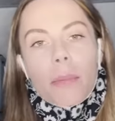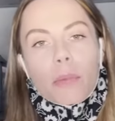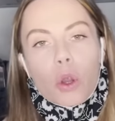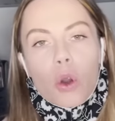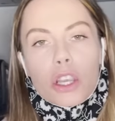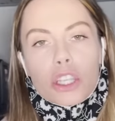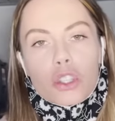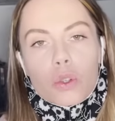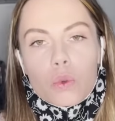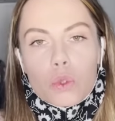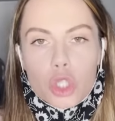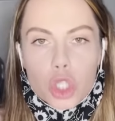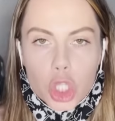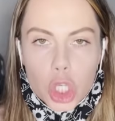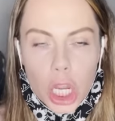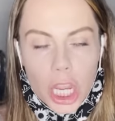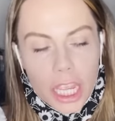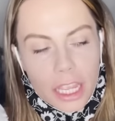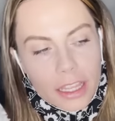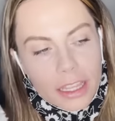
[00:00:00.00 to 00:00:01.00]
I'm going to
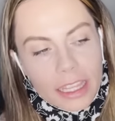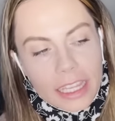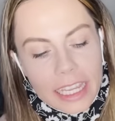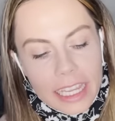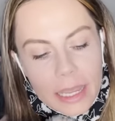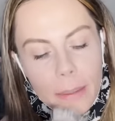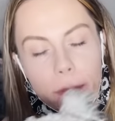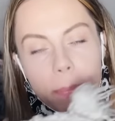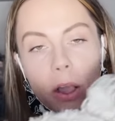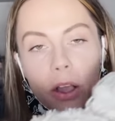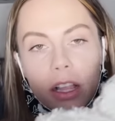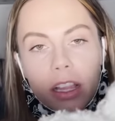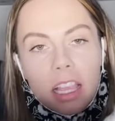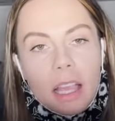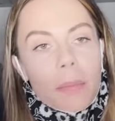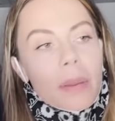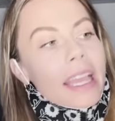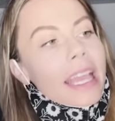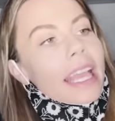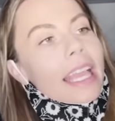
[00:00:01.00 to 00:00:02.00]
gently buckle
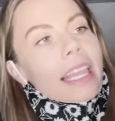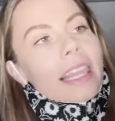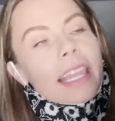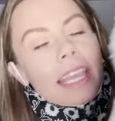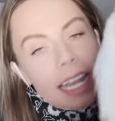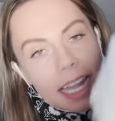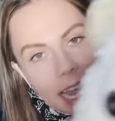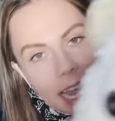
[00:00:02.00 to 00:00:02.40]
up the